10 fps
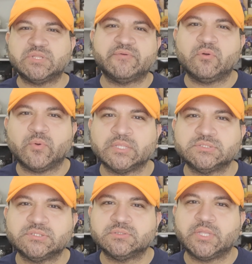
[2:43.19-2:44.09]
we never
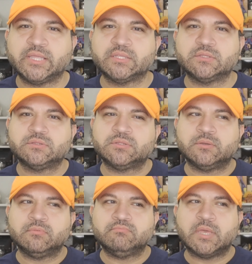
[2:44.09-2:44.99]
went to like
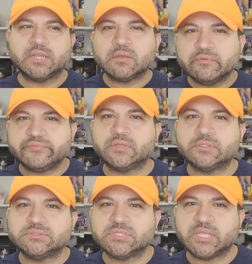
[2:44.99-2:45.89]
the medical
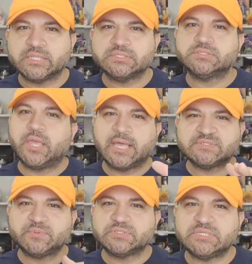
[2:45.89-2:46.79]
field to get
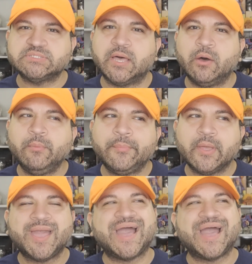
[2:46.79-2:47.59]
expertise help.